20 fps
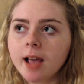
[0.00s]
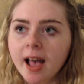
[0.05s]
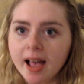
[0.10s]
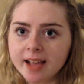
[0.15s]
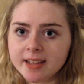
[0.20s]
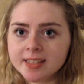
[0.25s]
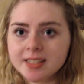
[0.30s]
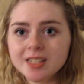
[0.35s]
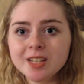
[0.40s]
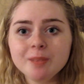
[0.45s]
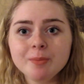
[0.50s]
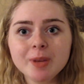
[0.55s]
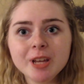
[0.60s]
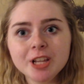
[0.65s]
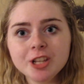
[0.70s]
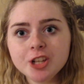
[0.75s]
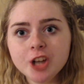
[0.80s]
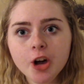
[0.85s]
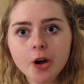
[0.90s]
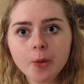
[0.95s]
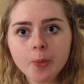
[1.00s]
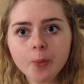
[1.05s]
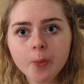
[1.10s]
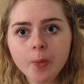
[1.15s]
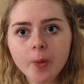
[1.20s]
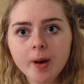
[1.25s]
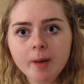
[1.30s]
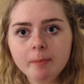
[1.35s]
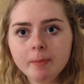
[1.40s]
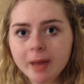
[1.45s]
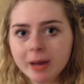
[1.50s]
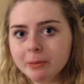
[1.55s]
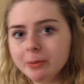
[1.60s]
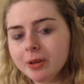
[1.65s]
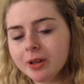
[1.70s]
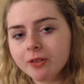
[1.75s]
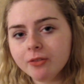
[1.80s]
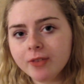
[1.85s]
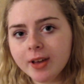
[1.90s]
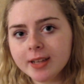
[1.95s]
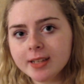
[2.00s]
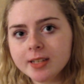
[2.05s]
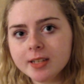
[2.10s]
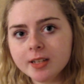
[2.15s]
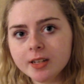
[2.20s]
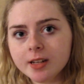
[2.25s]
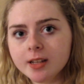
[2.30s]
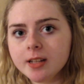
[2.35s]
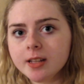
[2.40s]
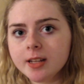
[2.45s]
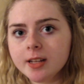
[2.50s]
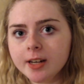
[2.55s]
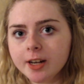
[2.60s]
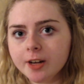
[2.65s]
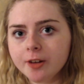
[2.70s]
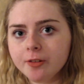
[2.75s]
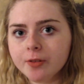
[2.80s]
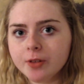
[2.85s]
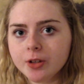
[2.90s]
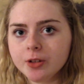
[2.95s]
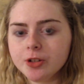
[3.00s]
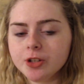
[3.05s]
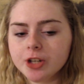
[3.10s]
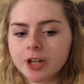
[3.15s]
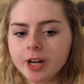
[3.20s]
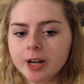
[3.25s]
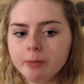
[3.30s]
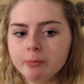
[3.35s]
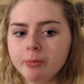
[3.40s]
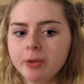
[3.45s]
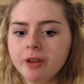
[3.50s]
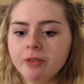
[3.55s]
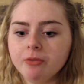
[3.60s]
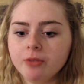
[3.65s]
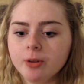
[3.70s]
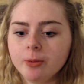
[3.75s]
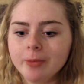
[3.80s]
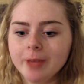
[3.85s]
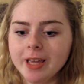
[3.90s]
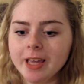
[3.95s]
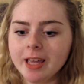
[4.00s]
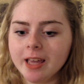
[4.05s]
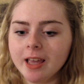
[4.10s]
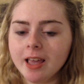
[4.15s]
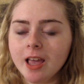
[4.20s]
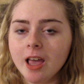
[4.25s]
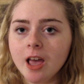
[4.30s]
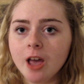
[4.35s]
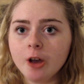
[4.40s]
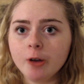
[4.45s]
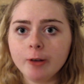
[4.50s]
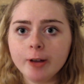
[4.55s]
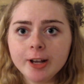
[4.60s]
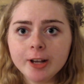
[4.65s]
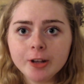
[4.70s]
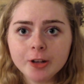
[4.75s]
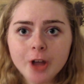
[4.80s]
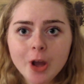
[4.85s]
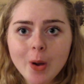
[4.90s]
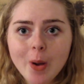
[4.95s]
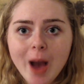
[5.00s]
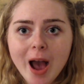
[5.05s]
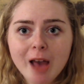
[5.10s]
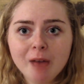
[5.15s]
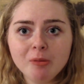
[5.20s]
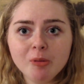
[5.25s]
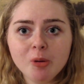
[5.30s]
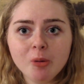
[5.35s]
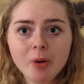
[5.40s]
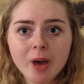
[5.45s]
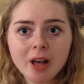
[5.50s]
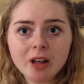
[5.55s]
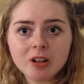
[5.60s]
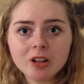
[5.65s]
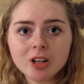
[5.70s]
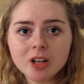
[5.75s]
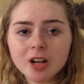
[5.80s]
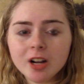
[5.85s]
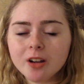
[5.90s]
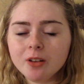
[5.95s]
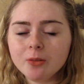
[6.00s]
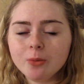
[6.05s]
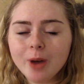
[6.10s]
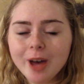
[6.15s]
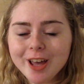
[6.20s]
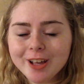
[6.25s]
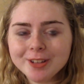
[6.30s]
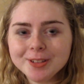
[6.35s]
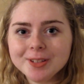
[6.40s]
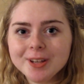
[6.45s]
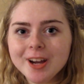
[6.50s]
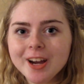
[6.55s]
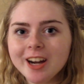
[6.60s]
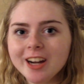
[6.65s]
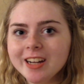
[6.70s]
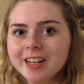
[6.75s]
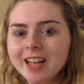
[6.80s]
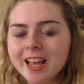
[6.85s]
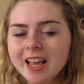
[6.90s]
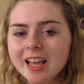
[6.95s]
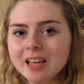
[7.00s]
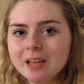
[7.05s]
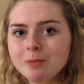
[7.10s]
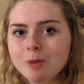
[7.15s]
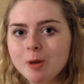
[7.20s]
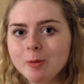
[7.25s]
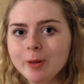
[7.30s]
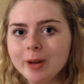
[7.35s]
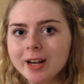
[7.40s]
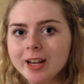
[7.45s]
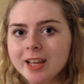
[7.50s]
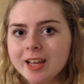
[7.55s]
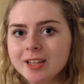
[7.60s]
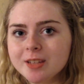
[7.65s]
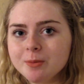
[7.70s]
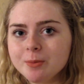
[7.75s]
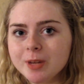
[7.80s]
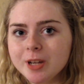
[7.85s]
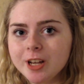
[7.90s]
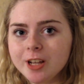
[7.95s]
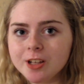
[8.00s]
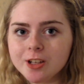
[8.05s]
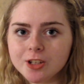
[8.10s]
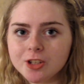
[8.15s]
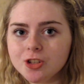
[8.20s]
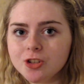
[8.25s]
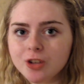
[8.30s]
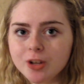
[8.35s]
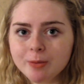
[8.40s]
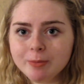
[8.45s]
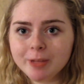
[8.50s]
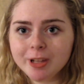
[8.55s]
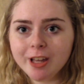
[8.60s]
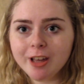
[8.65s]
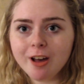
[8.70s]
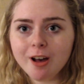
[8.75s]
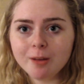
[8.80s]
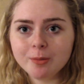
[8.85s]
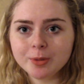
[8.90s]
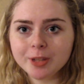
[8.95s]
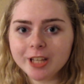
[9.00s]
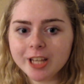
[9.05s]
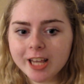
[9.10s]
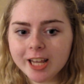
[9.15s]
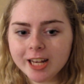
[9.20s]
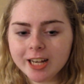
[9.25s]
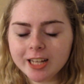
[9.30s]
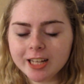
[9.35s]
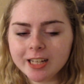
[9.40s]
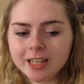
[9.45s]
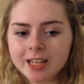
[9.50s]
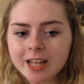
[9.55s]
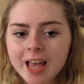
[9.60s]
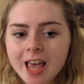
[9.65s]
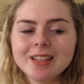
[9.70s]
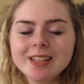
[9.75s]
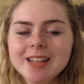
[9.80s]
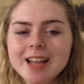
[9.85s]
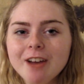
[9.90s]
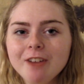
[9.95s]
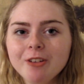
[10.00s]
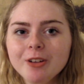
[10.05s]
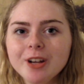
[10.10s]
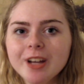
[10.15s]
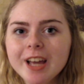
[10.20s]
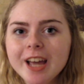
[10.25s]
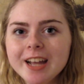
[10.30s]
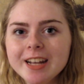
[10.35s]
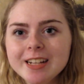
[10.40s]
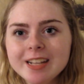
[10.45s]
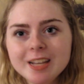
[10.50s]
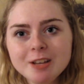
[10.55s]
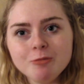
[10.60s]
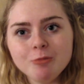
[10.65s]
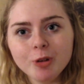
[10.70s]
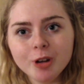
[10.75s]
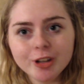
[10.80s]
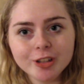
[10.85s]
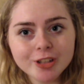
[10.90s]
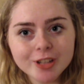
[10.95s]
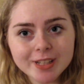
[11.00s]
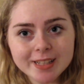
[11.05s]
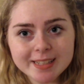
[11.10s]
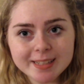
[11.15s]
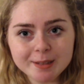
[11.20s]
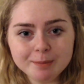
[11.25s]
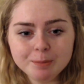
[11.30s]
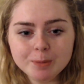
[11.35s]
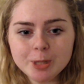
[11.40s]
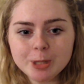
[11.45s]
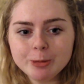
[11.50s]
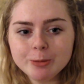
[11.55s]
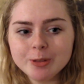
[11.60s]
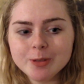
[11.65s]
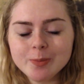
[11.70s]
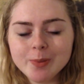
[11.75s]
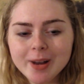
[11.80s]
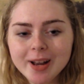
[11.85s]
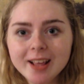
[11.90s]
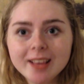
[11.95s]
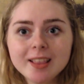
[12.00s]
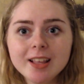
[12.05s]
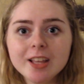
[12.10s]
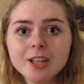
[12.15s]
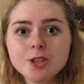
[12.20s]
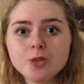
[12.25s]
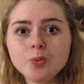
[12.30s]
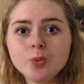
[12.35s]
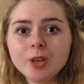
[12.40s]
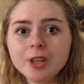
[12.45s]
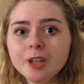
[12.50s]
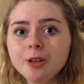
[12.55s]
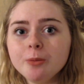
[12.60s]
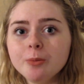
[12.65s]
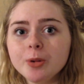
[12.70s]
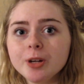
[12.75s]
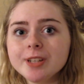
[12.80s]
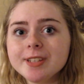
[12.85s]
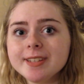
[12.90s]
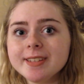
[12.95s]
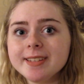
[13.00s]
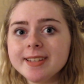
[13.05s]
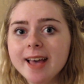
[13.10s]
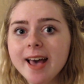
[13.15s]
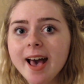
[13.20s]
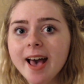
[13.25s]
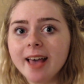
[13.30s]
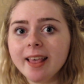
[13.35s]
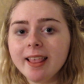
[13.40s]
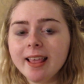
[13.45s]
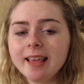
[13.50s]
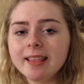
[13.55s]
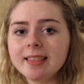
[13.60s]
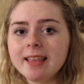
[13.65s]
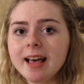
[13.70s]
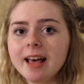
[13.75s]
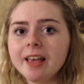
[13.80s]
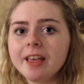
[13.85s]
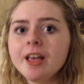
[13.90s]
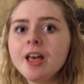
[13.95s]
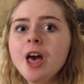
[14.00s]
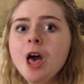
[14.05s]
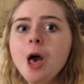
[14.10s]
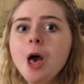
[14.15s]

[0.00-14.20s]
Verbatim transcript: estimates on what might be affected in the near future but for me we don't know I'm a wild wild card and my body has been extremely complicated now I'm going to kind of get more into the symptoms but I think it's really important to highlight that